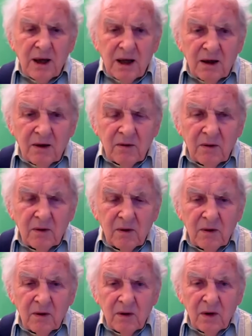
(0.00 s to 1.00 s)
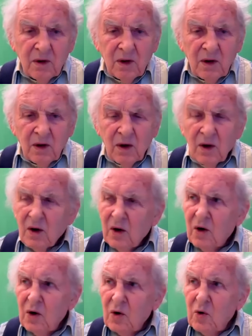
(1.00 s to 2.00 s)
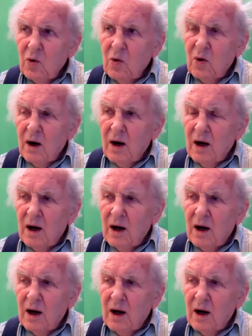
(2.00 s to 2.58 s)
come in who